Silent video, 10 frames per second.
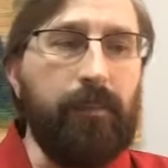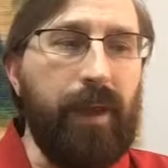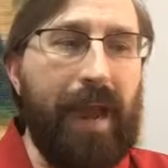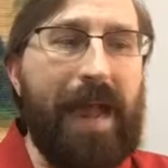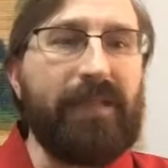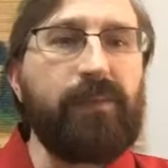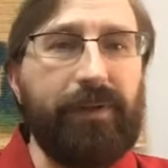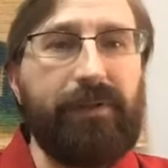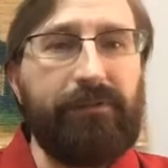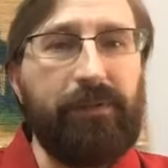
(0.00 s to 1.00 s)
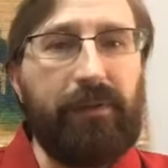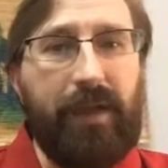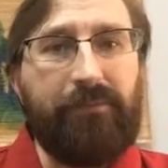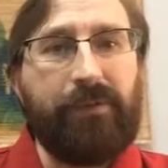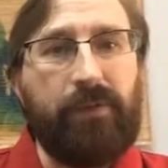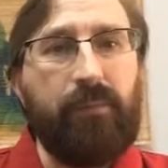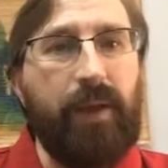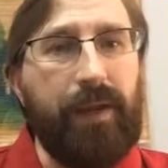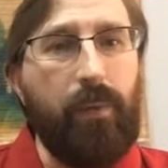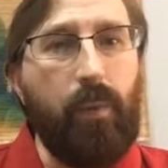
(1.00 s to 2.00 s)
aspect of your life that you
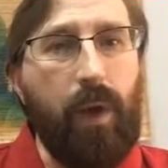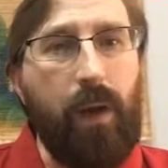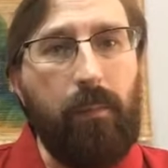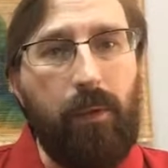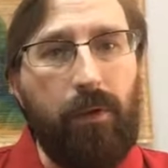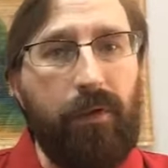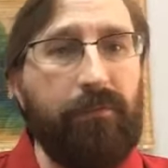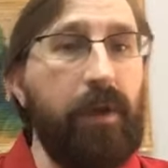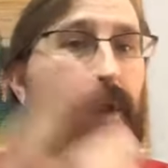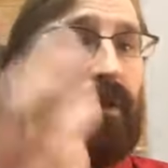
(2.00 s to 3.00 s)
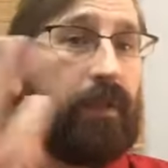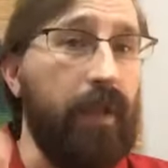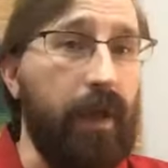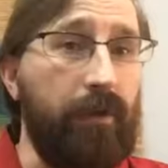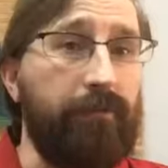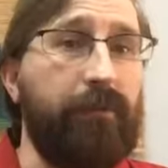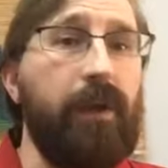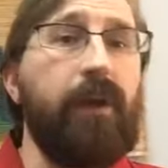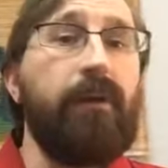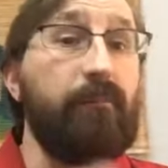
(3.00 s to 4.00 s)
might want more of. Love,
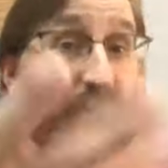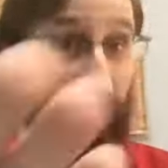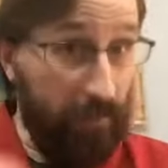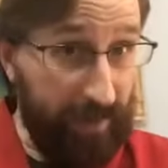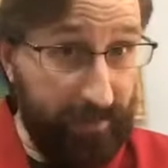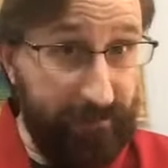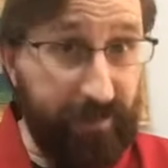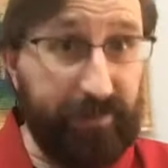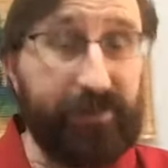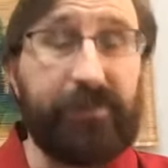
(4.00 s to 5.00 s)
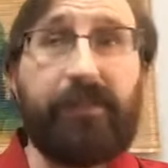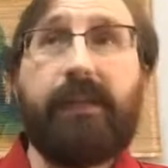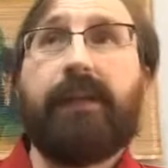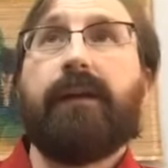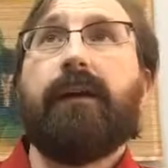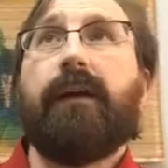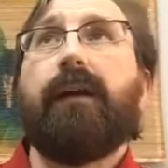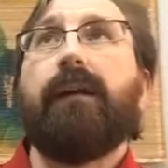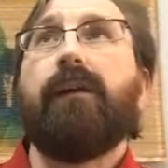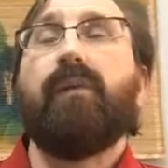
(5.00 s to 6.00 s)
forgiveness,
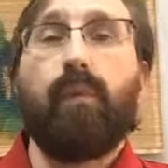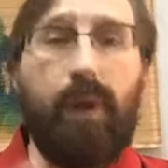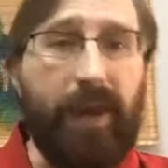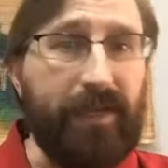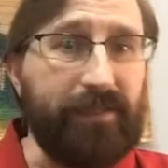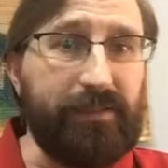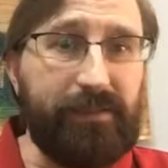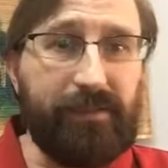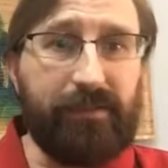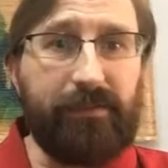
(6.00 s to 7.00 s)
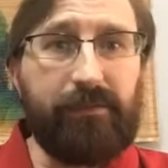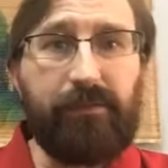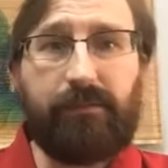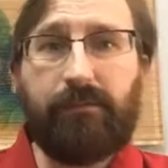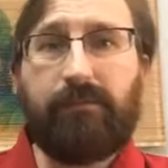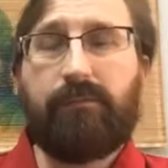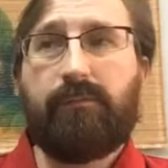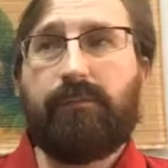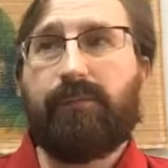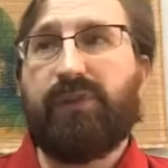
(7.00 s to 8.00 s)
grace,
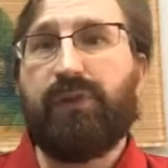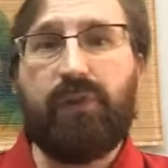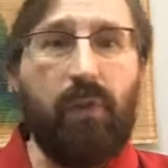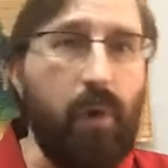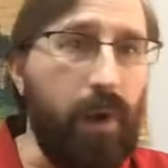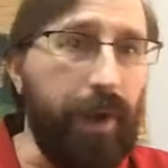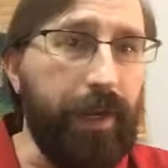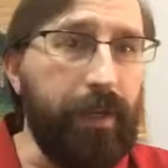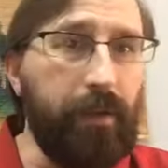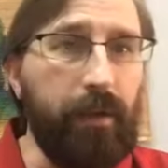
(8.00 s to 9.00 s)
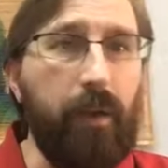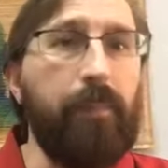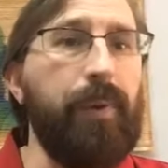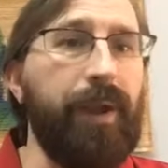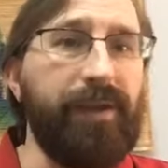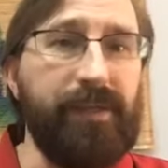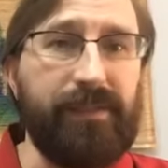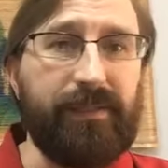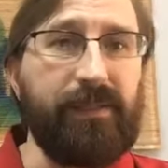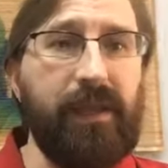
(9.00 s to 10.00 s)
joy,
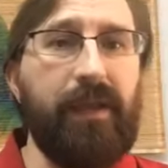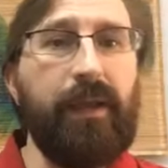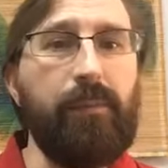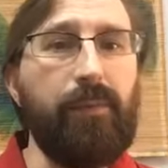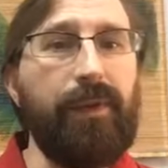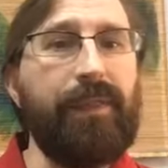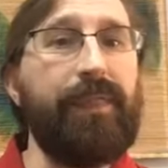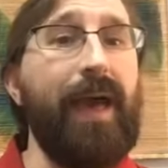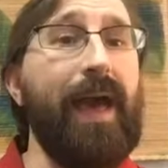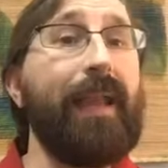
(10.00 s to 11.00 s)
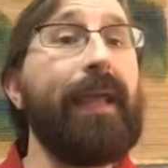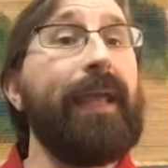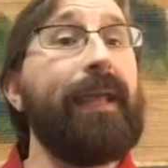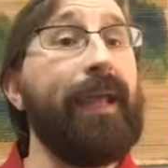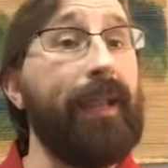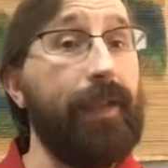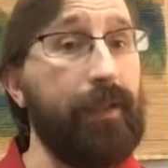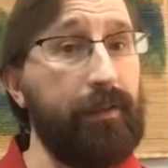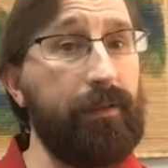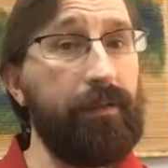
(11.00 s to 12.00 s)
abundance. And breathe that in
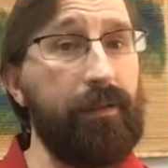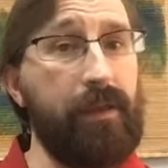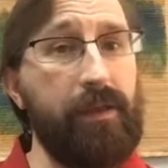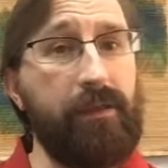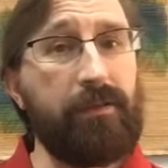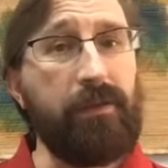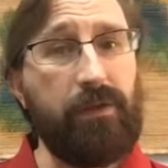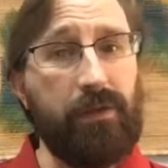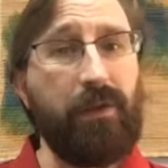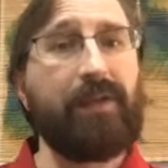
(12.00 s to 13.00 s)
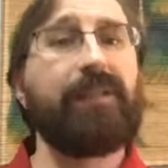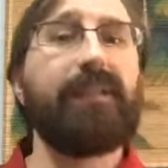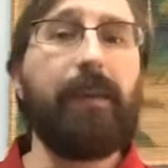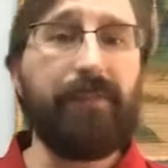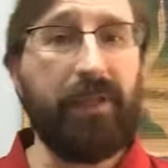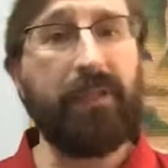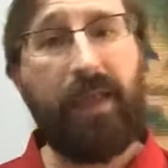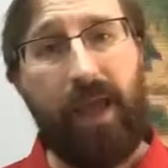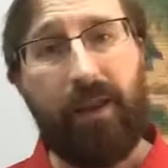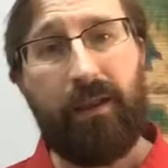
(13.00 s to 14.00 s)
so that you're accepting
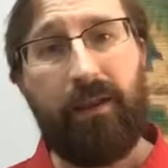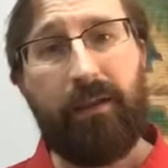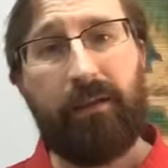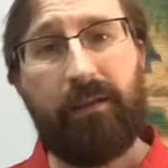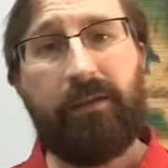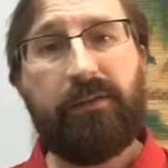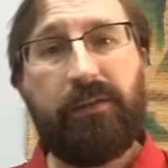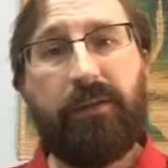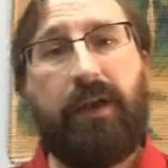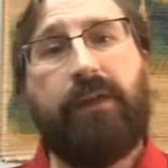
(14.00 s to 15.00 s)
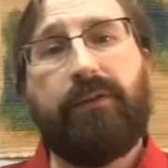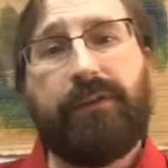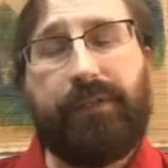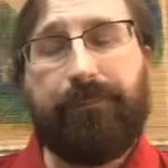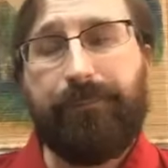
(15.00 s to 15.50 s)
that into your energy.